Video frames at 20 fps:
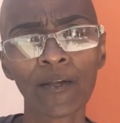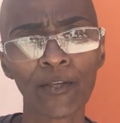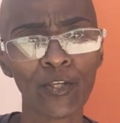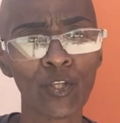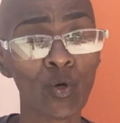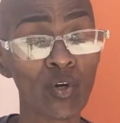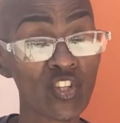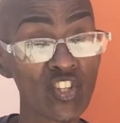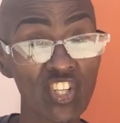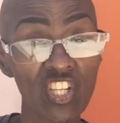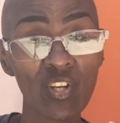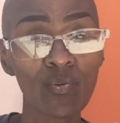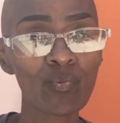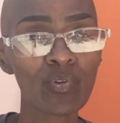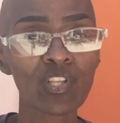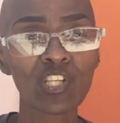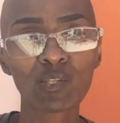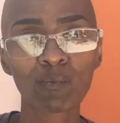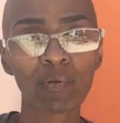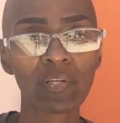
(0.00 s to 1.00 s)
You know, she didn't
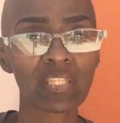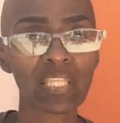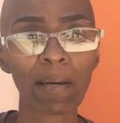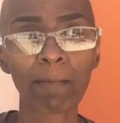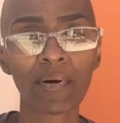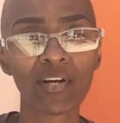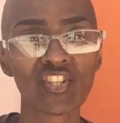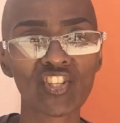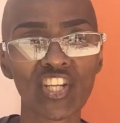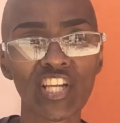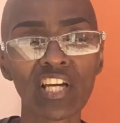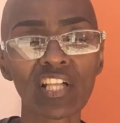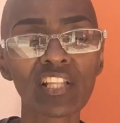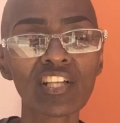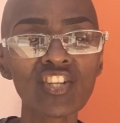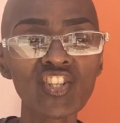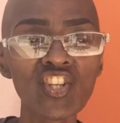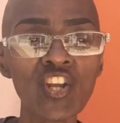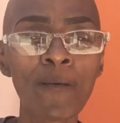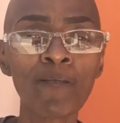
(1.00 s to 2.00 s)
really speak that much
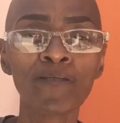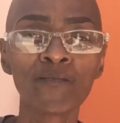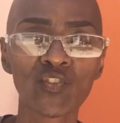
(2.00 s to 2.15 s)
English.